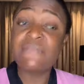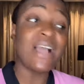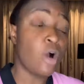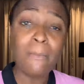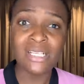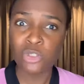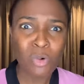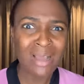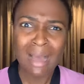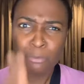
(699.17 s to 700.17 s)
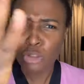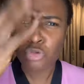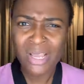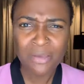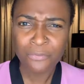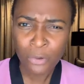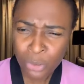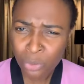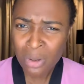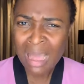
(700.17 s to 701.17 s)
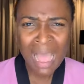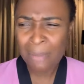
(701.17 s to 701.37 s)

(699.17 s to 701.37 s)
If I come and twerk, I'm not twerking for you.